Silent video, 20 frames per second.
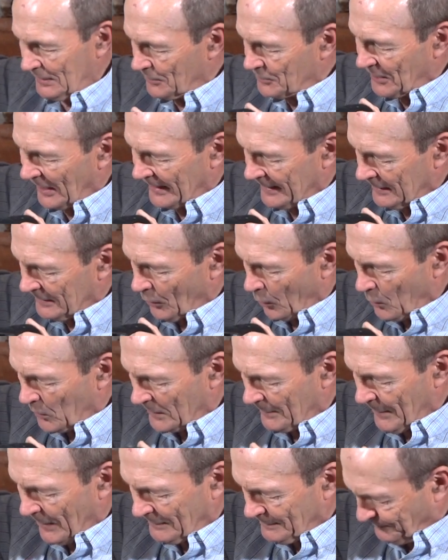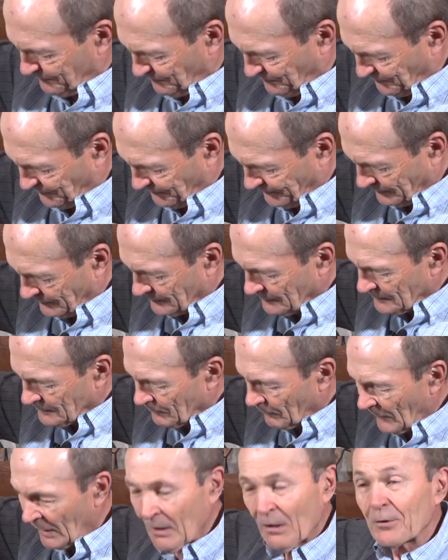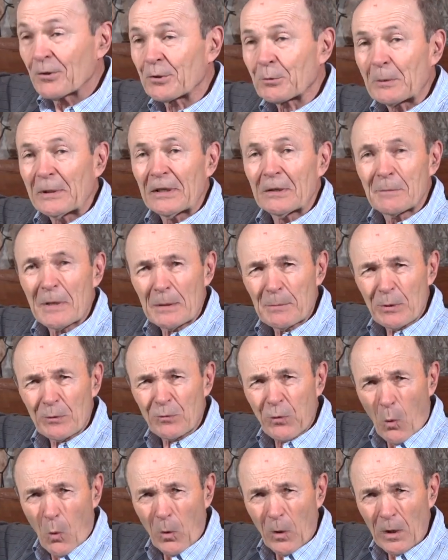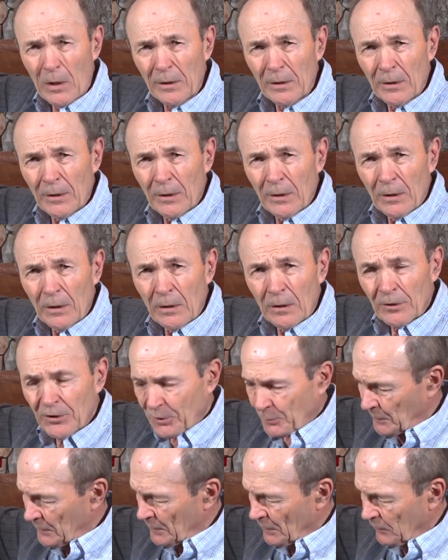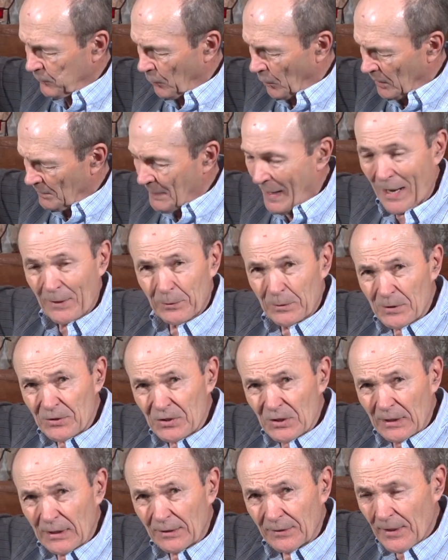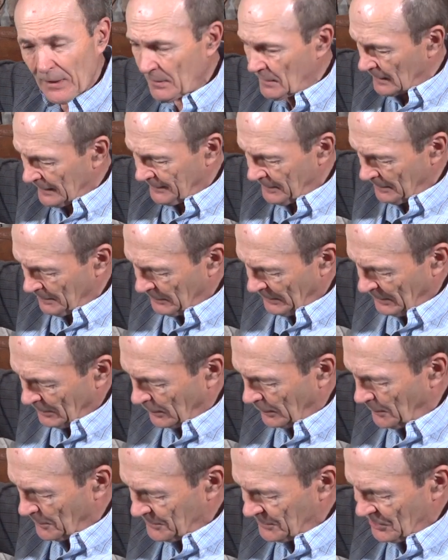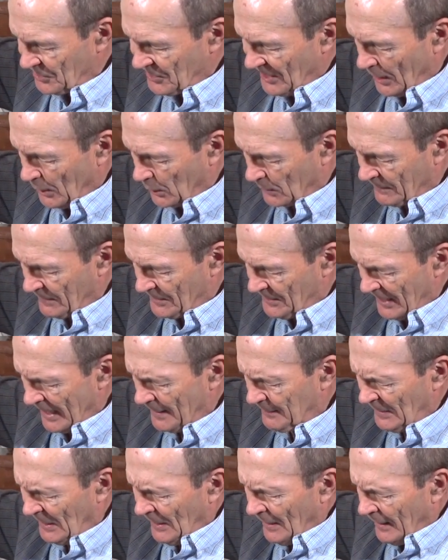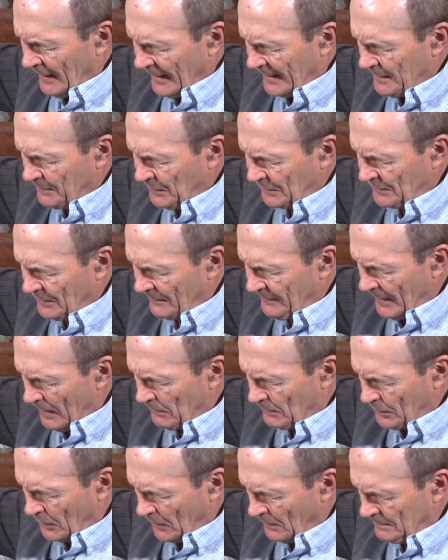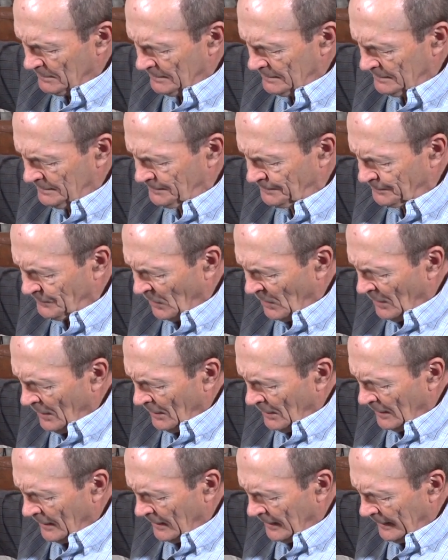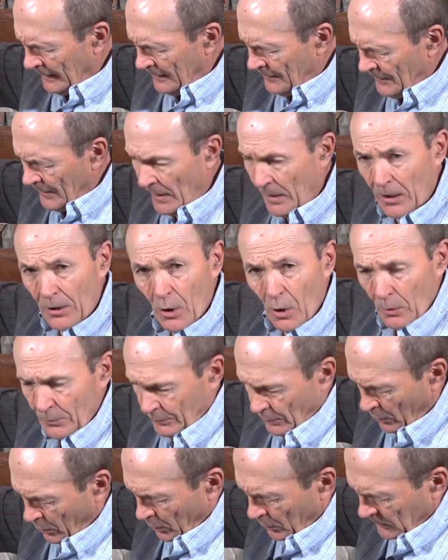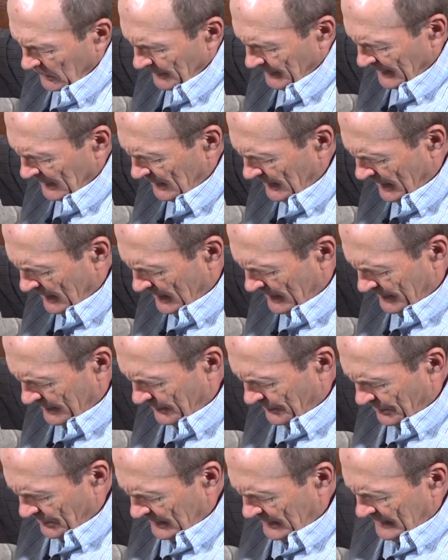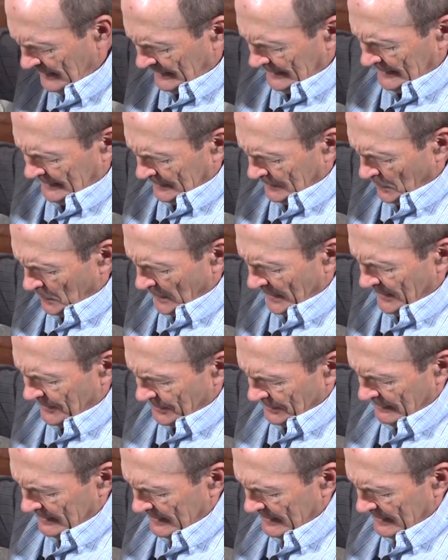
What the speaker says: it looks like it'd hold about three or four pounders in there, and you close this down over top, and you put the Velcro in there to hold them in there. You see, weights